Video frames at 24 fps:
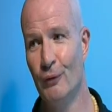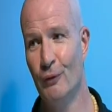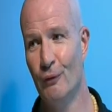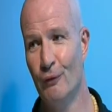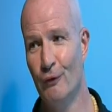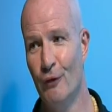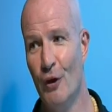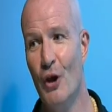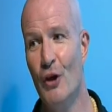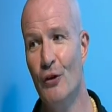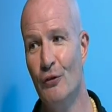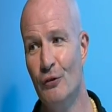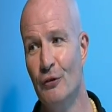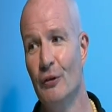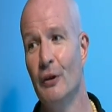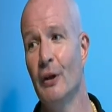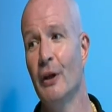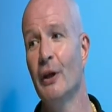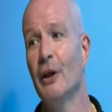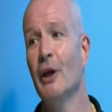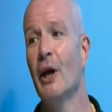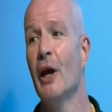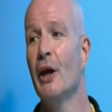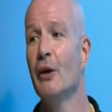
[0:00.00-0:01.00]

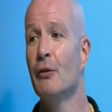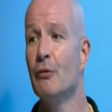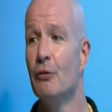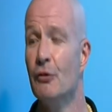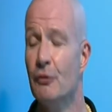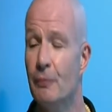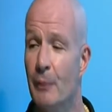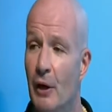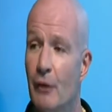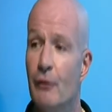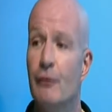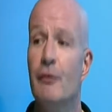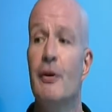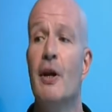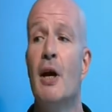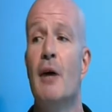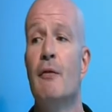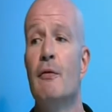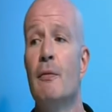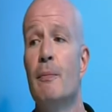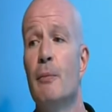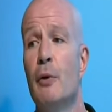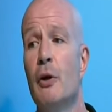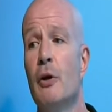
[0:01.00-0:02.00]
firstly and respect for the
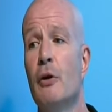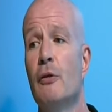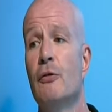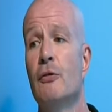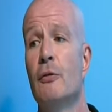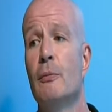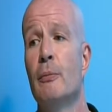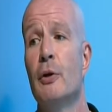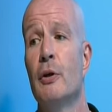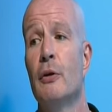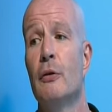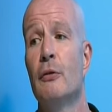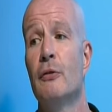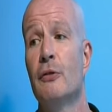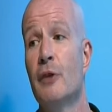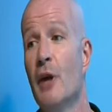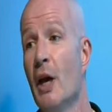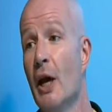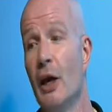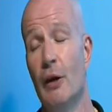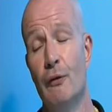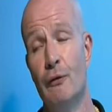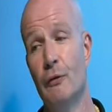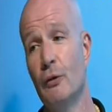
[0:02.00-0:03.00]
other person because, yeah,
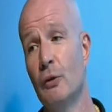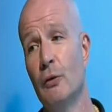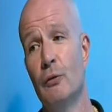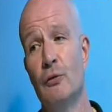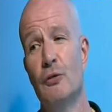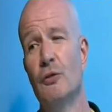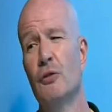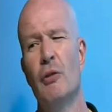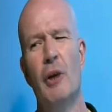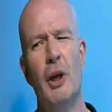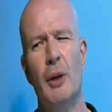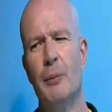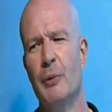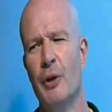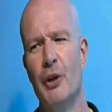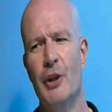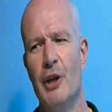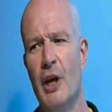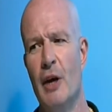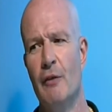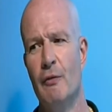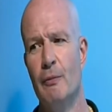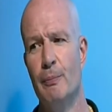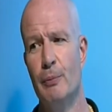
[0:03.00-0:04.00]
if you're screaming at the
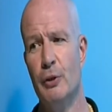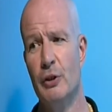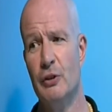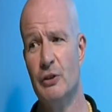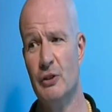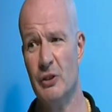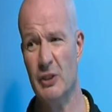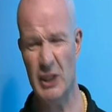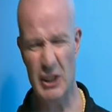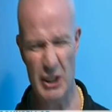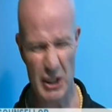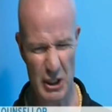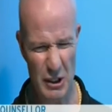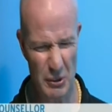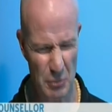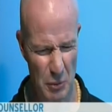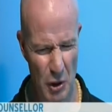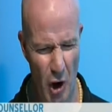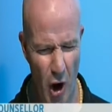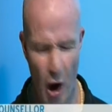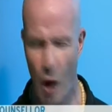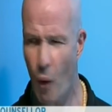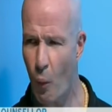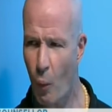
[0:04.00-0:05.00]
other person, this is what
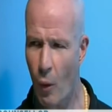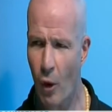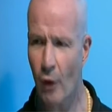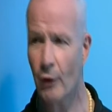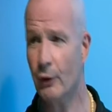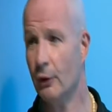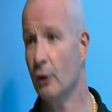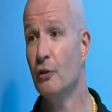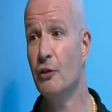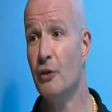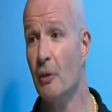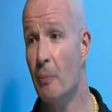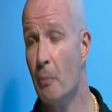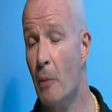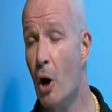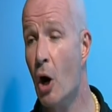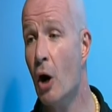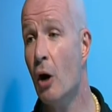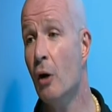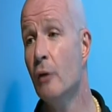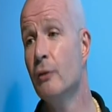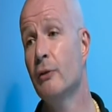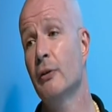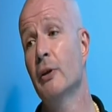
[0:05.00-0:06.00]
I want, and yeah.
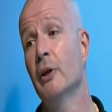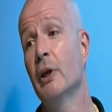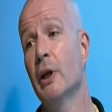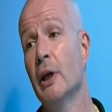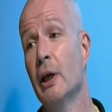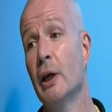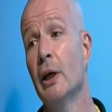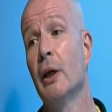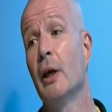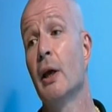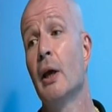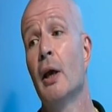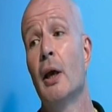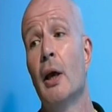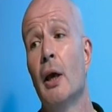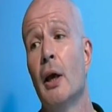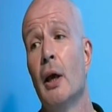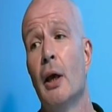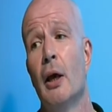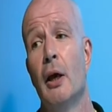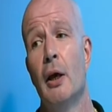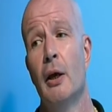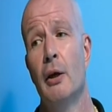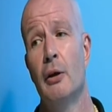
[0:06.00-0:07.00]
demanding it,
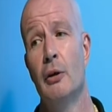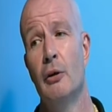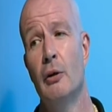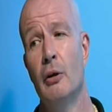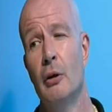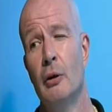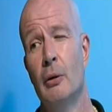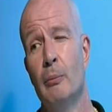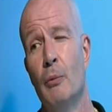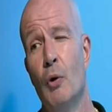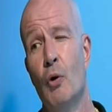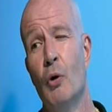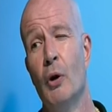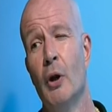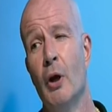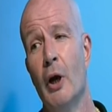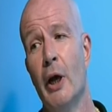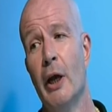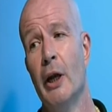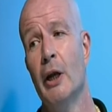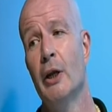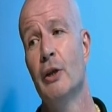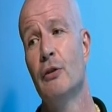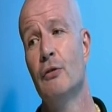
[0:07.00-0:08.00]
you're more
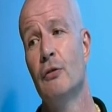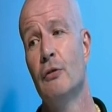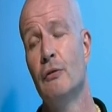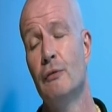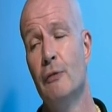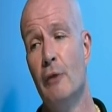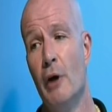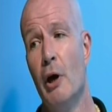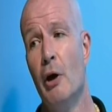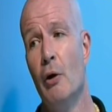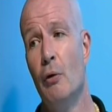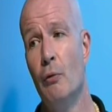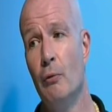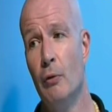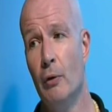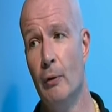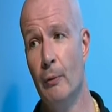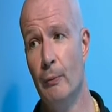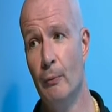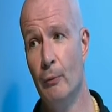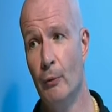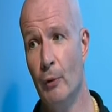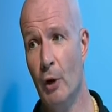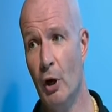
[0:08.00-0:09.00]
likely to fail
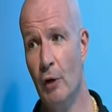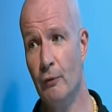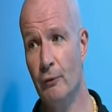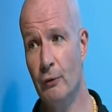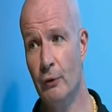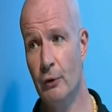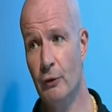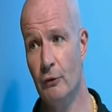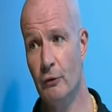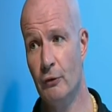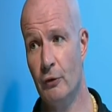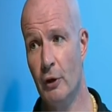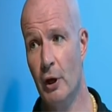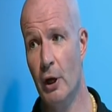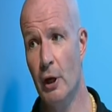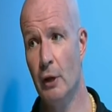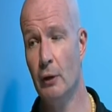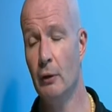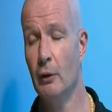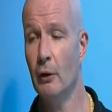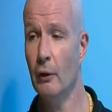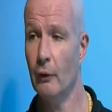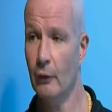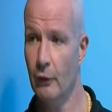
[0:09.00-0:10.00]
rather than saying,
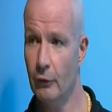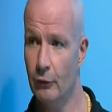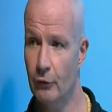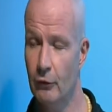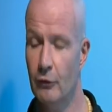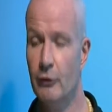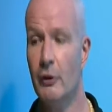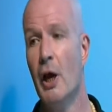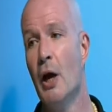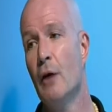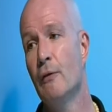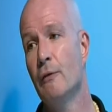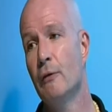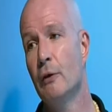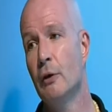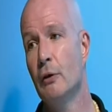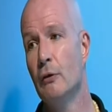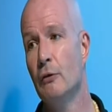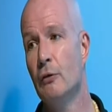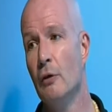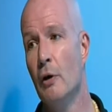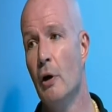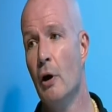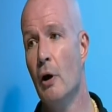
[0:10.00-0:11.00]
look, this is how
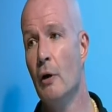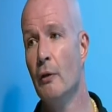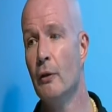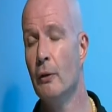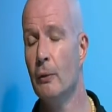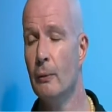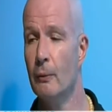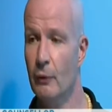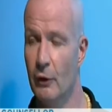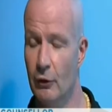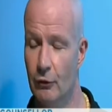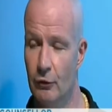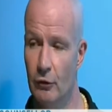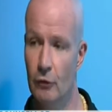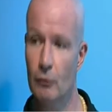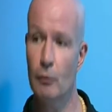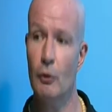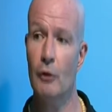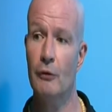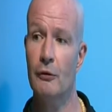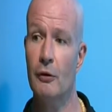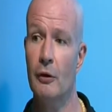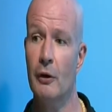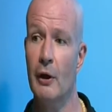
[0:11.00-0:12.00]
things are, this is
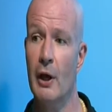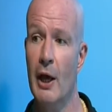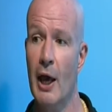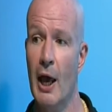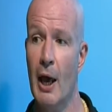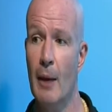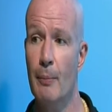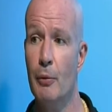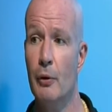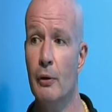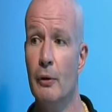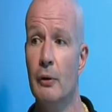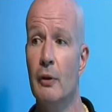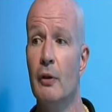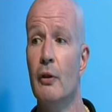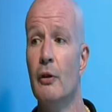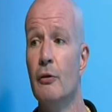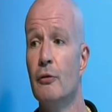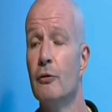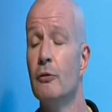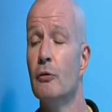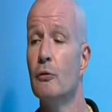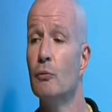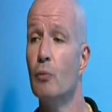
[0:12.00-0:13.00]
what's going to happen,
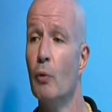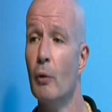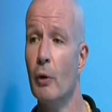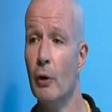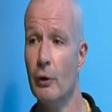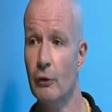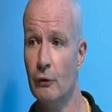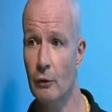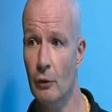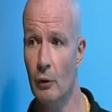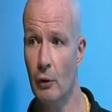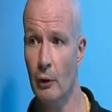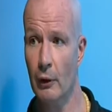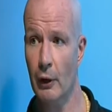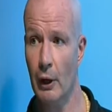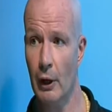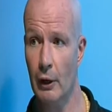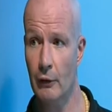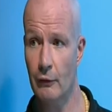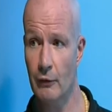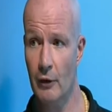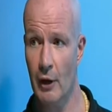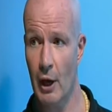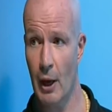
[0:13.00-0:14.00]
this is what is not
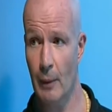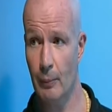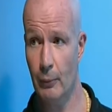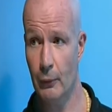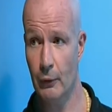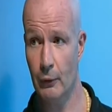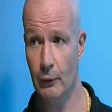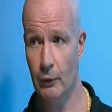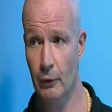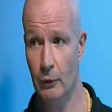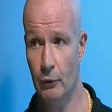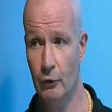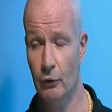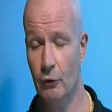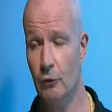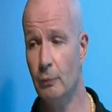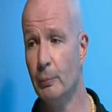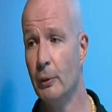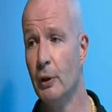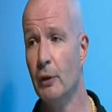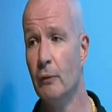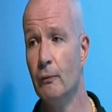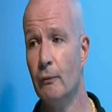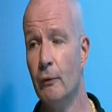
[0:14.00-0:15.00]
going to happen. And right. just
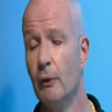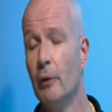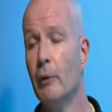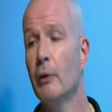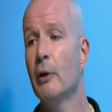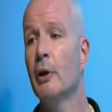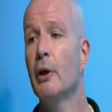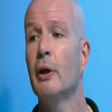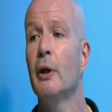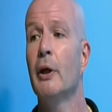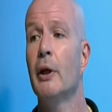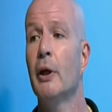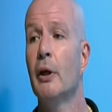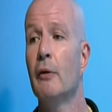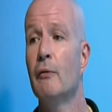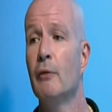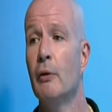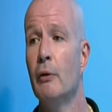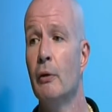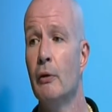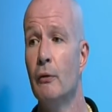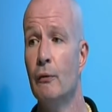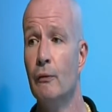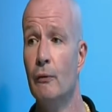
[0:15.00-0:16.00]
being very clear,
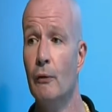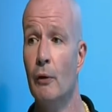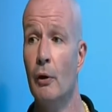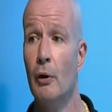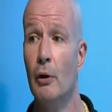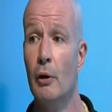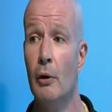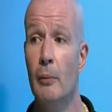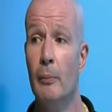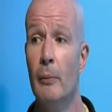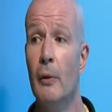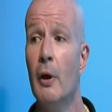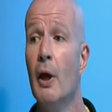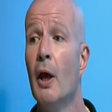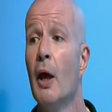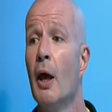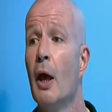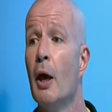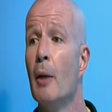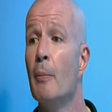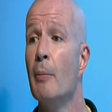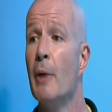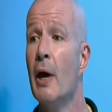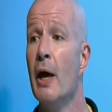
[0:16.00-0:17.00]
very firm
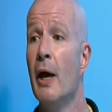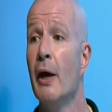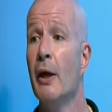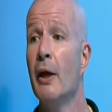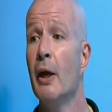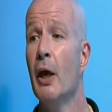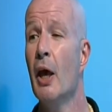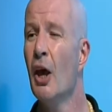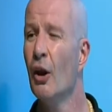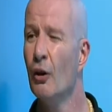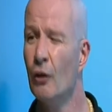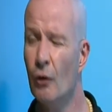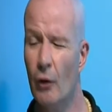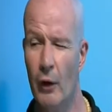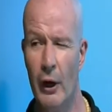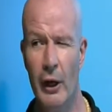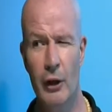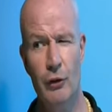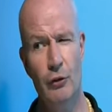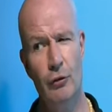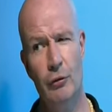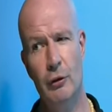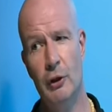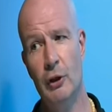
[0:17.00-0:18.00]
about it, not
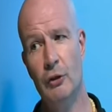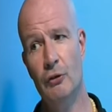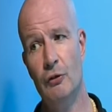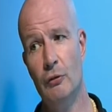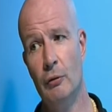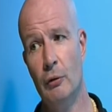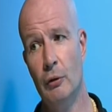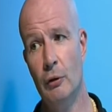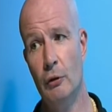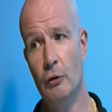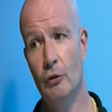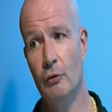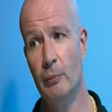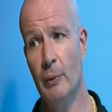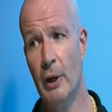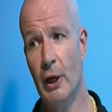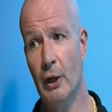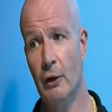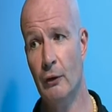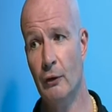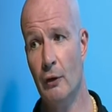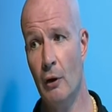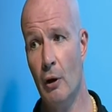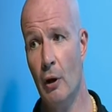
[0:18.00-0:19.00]
entering into a huge amount
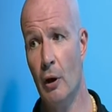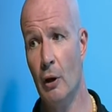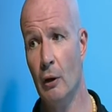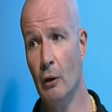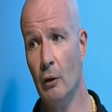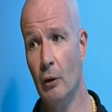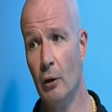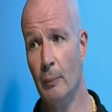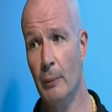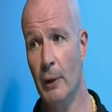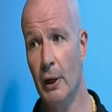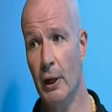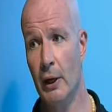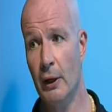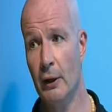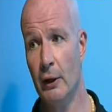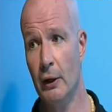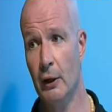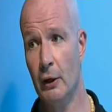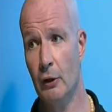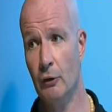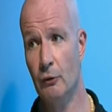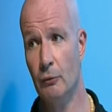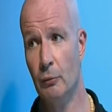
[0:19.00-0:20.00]
of dialogue about
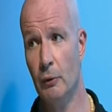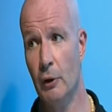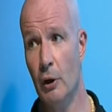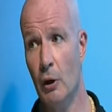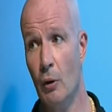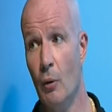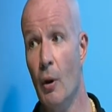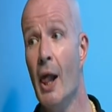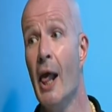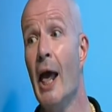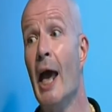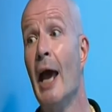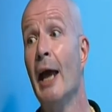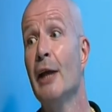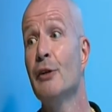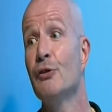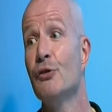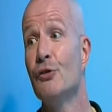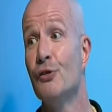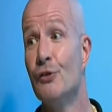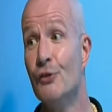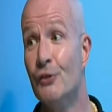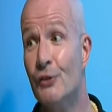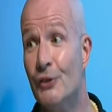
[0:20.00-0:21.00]
it as well, and
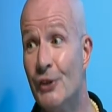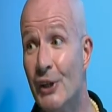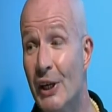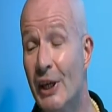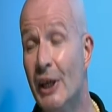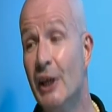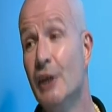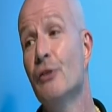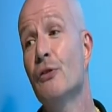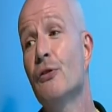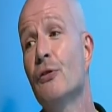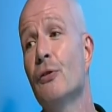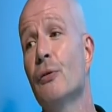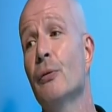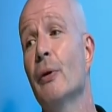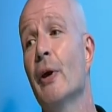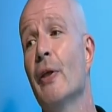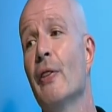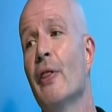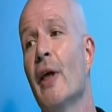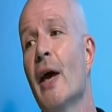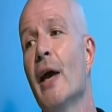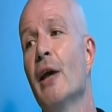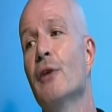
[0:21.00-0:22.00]
sticking to it.
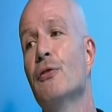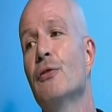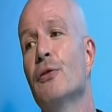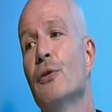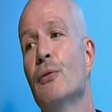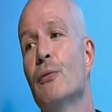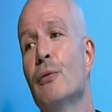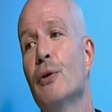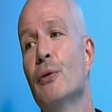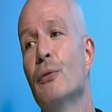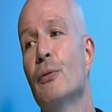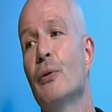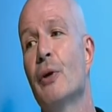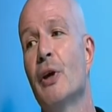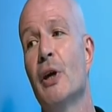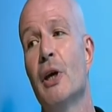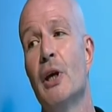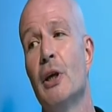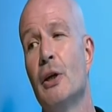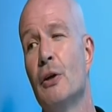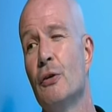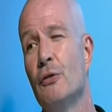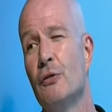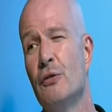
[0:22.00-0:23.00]
That is the real key
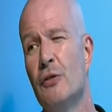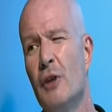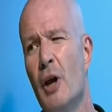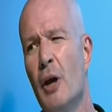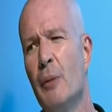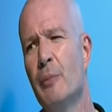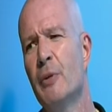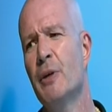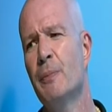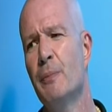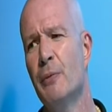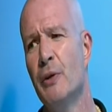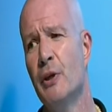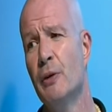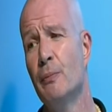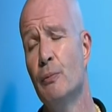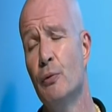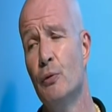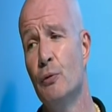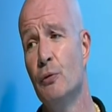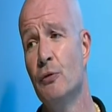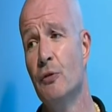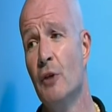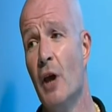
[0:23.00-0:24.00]
because so many
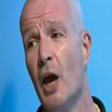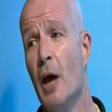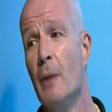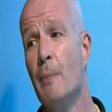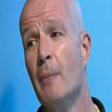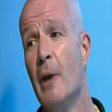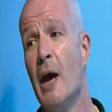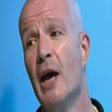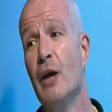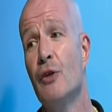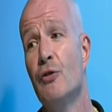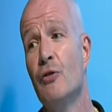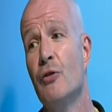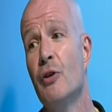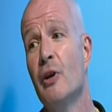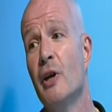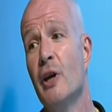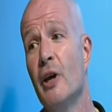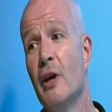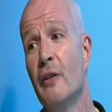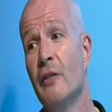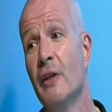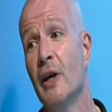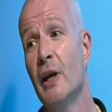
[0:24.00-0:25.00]
people set a boundary
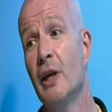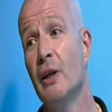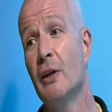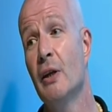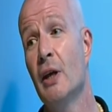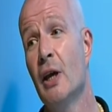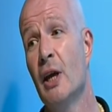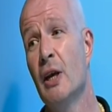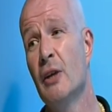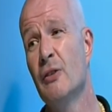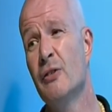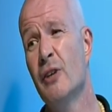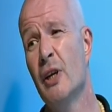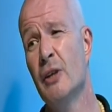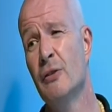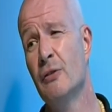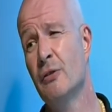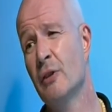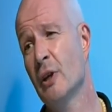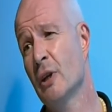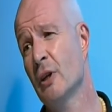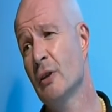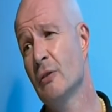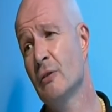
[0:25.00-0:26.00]
and then 10
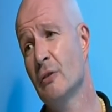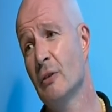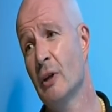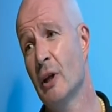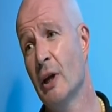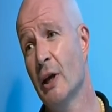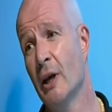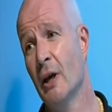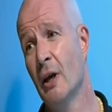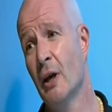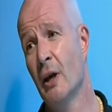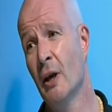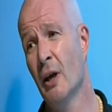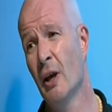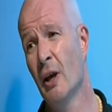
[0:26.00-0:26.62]
seconds later,